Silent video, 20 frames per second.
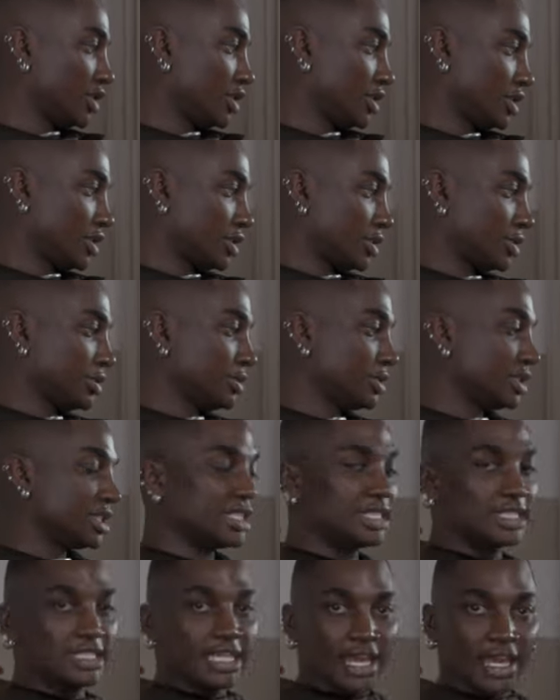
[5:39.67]
cute,
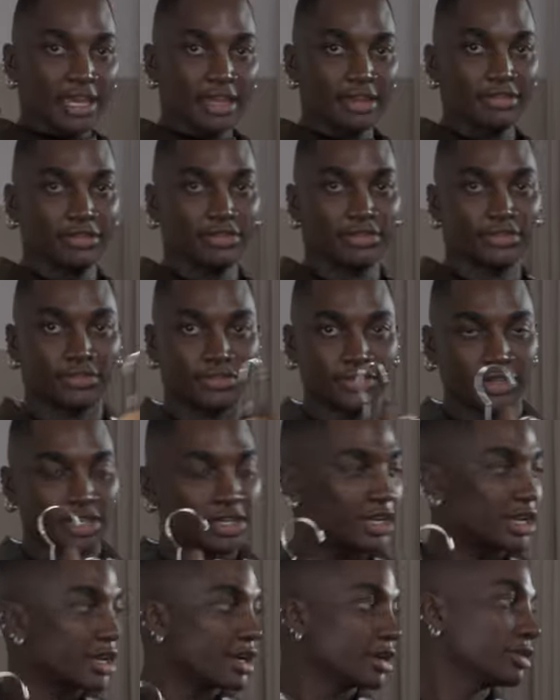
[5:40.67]
safe, you
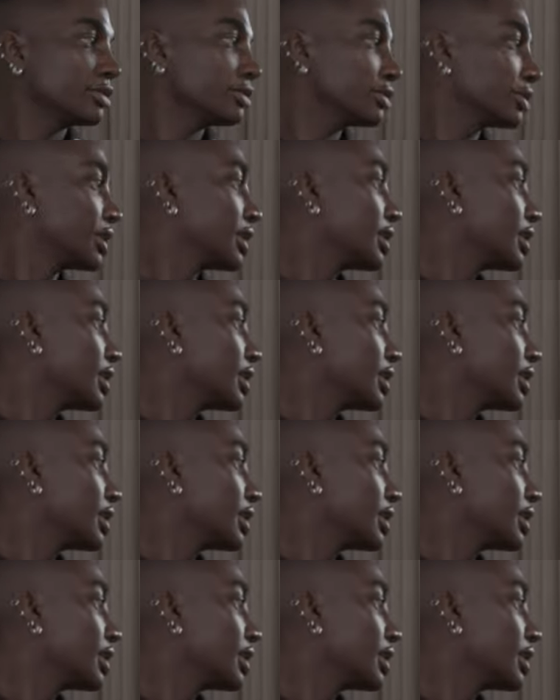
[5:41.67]
know.